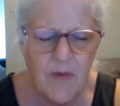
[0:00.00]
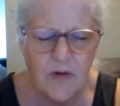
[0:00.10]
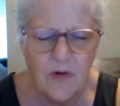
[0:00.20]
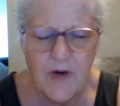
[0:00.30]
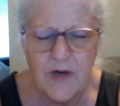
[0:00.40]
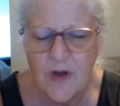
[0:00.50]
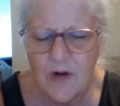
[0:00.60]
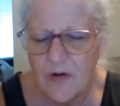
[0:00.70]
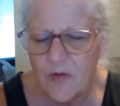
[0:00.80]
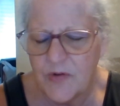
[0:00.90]
My little
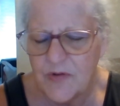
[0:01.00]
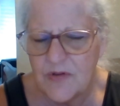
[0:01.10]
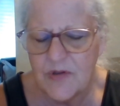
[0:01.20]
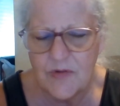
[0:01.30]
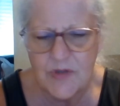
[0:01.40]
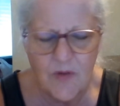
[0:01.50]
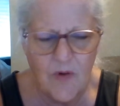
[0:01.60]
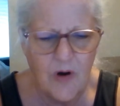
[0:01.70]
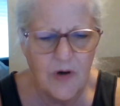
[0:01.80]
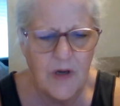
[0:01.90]
granddaughter works so
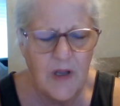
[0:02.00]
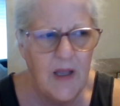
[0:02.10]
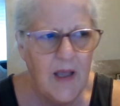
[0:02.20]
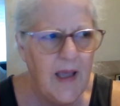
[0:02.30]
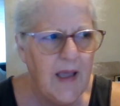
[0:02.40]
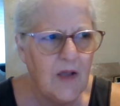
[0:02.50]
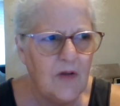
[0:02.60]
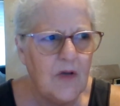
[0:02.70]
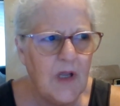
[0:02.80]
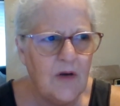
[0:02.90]
hard.
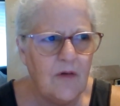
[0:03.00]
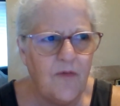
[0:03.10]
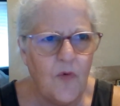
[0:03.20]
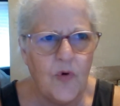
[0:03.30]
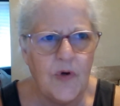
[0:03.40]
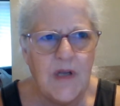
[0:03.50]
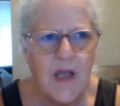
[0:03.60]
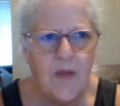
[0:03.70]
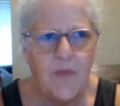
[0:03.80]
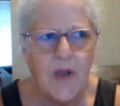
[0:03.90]
And in a
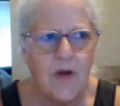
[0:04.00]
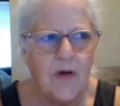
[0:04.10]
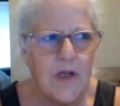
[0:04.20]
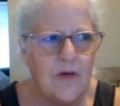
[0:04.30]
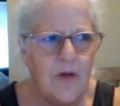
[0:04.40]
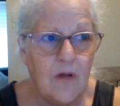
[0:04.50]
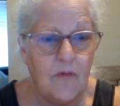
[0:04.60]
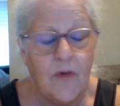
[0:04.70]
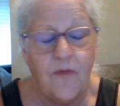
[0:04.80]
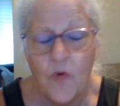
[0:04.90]
4-day period,
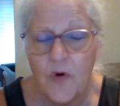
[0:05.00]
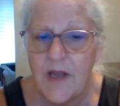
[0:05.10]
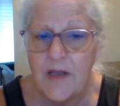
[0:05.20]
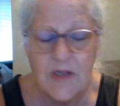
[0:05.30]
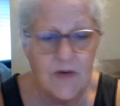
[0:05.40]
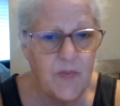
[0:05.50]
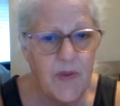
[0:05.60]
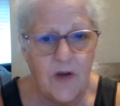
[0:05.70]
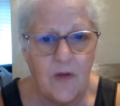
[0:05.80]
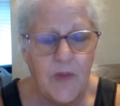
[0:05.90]
the 4 days I was
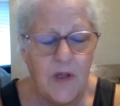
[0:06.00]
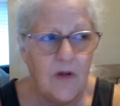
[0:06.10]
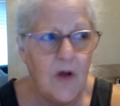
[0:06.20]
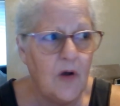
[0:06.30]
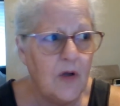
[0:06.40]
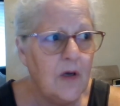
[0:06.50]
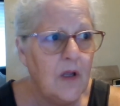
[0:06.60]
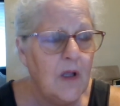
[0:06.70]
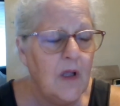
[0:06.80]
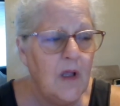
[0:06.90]
planning on being gone,
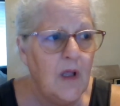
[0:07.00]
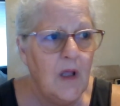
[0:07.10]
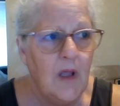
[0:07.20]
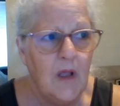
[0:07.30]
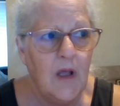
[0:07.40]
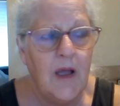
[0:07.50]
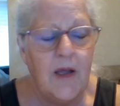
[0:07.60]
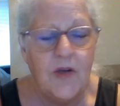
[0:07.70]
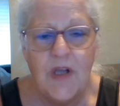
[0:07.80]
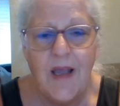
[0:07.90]

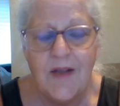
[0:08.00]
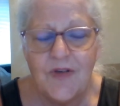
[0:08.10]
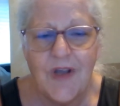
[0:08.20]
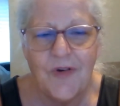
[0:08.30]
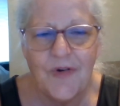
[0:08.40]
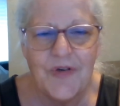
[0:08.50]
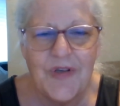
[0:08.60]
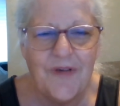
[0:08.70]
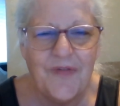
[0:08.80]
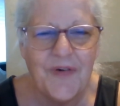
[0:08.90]
she had scheduled
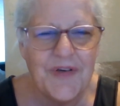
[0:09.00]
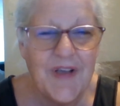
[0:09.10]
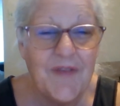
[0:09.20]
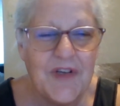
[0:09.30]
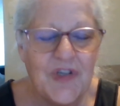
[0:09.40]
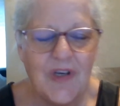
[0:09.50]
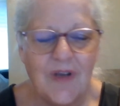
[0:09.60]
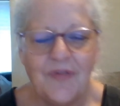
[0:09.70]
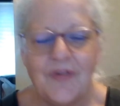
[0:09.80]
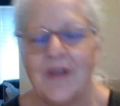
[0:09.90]
herself for 7
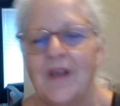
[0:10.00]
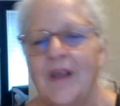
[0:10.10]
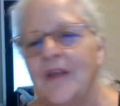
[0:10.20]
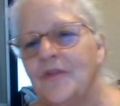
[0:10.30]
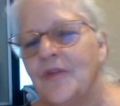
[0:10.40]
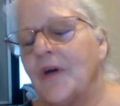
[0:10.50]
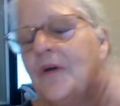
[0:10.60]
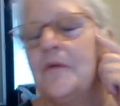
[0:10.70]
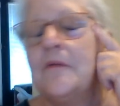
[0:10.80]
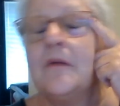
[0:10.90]
shifts.
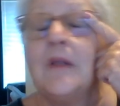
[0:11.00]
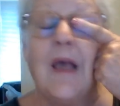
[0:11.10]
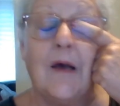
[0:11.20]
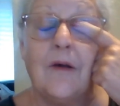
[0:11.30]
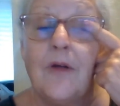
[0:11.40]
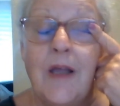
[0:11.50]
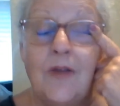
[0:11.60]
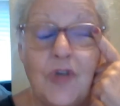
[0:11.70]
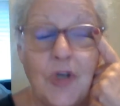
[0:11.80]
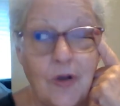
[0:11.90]
So yeah,
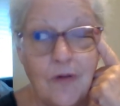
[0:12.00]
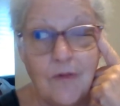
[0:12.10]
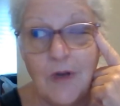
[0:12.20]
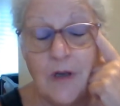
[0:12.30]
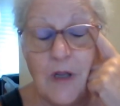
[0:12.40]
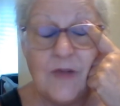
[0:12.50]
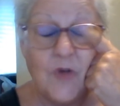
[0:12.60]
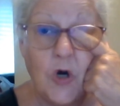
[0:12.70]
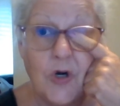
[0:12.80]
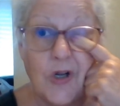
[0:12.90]
and she couldn't. It's
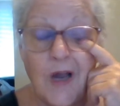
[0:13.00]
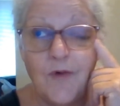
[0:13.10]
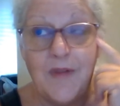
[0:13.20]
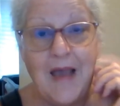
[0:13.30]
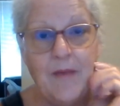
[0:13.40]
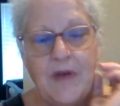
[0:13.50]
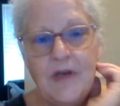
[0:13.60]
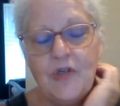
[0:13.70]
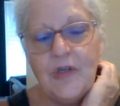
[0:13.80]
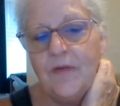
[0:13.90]
hard to cover that many
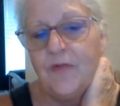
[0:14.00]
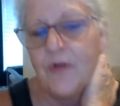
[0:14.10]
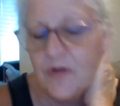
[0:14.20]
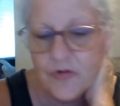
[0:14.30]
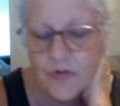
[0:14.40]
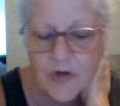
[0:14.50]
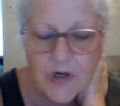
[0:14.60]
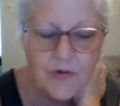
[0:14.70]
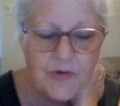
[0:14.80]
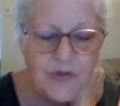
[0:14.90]
shifts on short
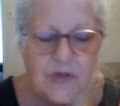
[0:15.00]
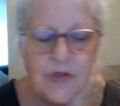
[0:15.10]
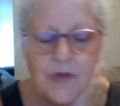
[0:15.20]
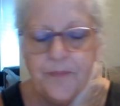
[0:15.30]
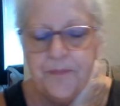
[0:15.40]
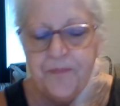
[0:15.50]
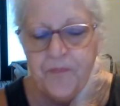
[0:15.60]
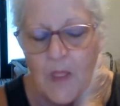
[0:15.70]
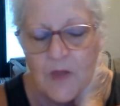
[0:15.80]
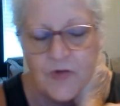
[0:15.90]
notice. So
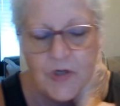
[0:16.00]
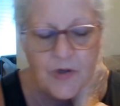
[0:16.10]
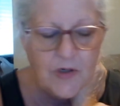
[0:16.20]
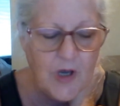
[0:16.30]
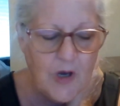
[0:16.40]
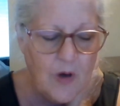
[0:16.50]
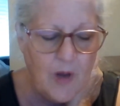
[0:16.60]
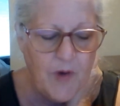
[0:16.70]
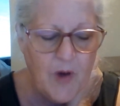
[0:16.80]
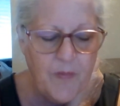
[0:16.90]
she couldn't go.
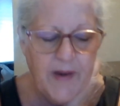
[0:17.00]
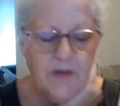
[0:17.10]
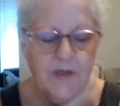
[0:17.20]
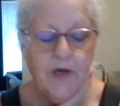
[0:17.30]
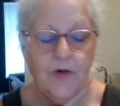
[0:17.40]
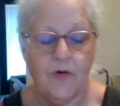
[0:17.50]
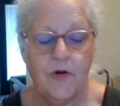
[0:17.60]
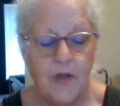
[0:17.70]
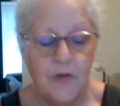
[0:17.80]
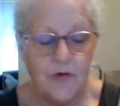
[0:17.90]
I'm hoping I can take her on
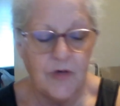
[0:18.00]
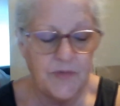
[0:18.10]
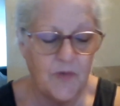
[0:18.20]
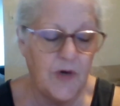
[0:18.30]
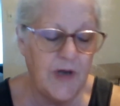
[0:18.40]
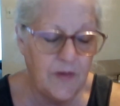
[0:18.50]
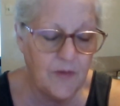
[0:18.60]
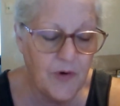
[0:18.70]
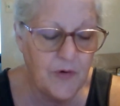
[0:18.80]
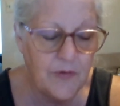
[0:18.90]
another trip somewhere down the
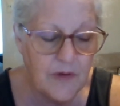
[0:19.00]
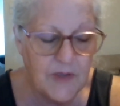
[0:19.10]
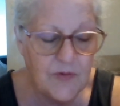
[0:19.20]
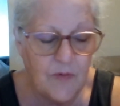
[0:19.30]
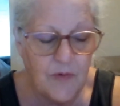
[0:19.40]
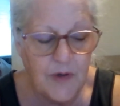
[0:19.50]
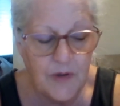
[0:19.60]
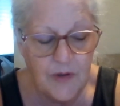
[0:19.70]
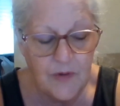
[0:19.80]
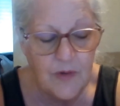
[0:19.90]
road, and that's what we're
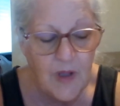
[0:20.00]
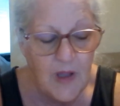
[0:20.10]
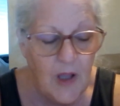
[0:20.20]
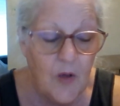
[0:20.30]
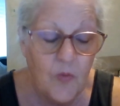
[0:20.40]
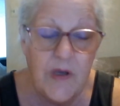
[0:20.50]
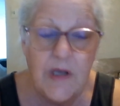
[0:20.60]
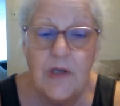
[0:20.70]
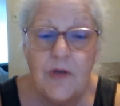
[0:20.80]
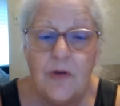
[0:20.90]
going to do.
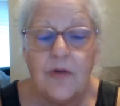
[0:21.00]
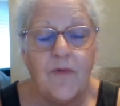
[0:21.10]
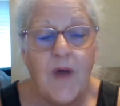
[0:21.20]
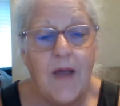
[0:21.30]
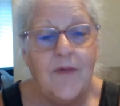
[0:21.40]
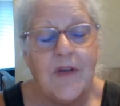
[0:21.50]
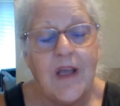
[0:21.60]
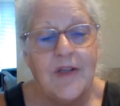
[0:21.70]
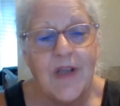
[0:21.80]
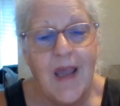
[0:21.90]
We survived
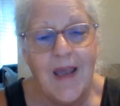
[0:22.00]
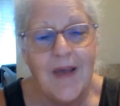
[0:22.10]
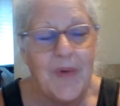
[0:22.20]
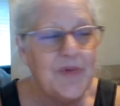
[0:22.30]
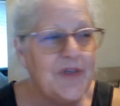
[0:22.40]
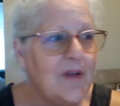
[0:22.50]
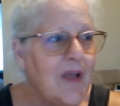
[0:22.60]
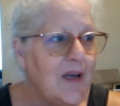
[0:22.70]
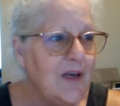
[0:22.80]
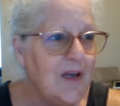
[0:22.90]
kids camp. I'm still
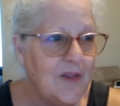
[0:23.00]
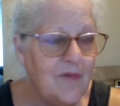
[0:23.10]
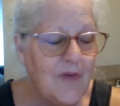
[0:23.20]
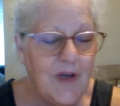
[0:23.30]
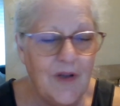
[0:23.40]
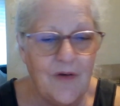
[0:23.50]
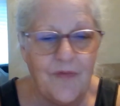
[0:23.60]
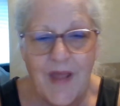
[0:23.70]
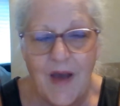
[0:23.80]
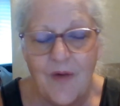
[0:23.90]
editing the video
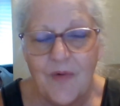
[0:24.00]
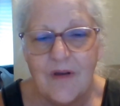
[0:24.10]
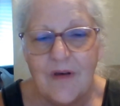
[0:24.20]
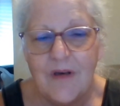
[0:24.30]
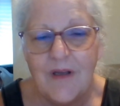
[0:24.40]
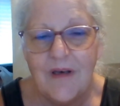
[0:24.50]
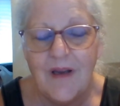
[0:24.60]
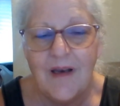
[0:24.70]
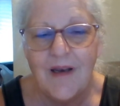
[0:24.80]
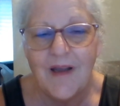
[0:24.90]
for that one,
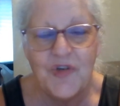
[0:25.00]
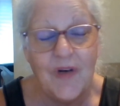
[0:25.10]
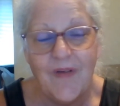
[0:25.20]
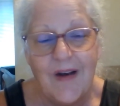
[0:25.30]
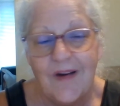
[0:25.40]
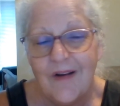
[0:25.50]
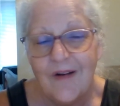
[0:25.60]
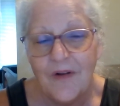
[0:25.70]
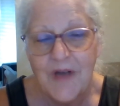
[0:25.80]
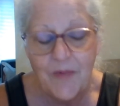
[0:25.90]
and I should have had it done a
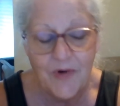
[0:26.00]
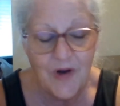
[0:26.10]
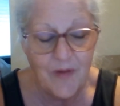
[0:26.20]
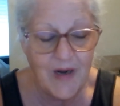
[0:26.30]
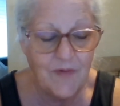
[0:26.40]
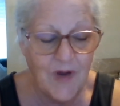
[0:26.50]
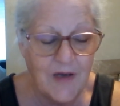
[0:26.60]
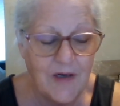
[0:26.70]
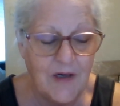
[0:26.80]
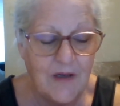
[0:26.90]
long time ago, but I haven't
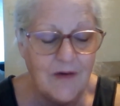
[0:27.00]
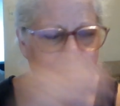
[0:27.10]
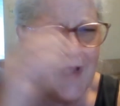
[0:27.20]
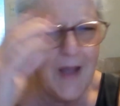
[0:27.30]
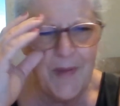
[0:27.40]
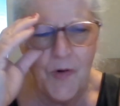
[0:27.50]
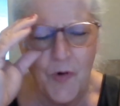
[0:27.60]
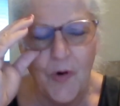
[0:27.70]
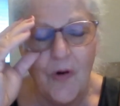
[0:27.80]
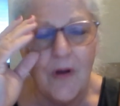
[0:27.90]
gotten it done. There's a lot been
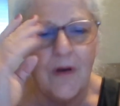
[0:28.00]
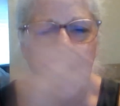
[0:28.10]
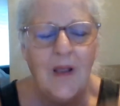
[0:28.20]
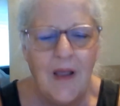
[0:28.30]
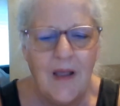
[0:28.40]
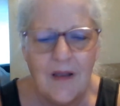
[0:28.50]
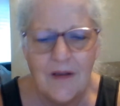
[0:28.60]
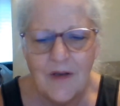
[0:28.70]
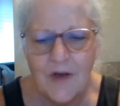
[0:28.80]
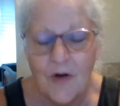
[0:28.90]
going on.
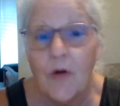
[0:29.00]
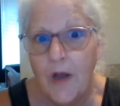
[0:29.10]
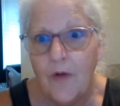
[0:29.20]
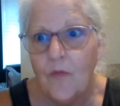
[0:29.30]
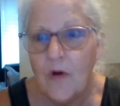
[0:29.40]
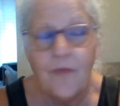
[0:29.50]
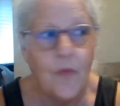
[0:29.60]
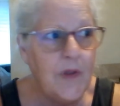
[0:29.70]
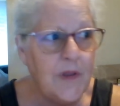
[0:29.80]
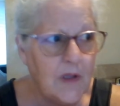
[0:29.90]
Well, for
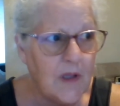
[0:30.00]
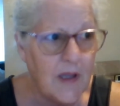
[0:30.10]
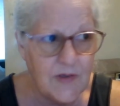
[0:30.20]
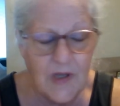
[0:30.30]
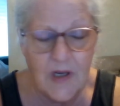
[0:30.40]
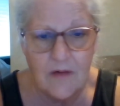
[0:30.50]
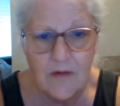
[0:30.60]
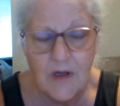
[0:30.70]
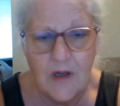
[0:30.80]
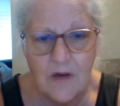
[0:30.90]
one thing, like I
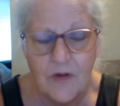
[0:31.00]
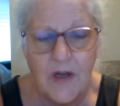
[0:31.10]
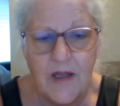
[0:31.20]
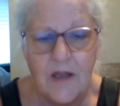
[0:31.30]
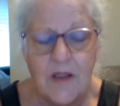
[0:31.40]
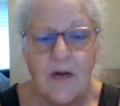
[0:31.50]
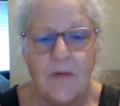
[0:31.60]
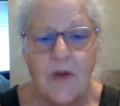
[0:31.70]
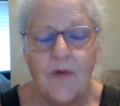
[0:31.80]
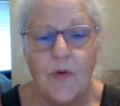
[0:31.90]
said, the lady that I'm
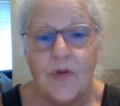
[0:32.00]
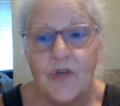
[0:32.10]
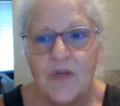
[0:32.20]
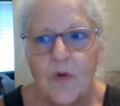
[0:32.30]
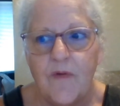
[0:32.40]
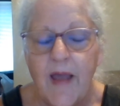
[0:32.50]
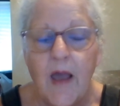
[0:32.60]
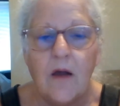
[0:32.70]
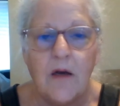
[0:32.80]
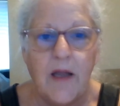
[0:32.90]
living with, she's moving
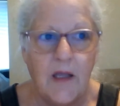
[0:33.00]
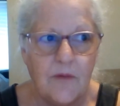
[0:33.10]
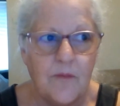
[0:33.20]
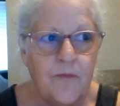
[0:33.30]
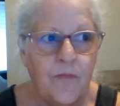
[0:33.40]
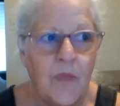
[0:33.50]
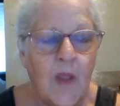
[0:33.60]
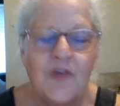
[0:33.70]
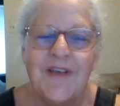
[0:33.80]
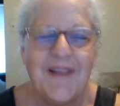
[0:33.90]
out, and
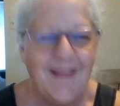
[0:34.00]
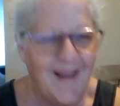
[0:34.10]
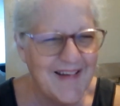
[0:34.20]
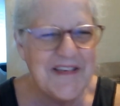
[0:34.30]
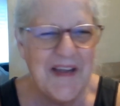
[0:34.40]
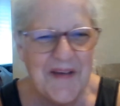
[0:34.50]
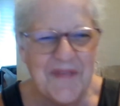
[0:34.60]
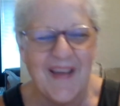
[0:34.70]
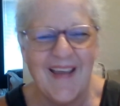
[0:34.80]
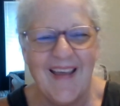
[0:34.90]
she has a lot of stuff.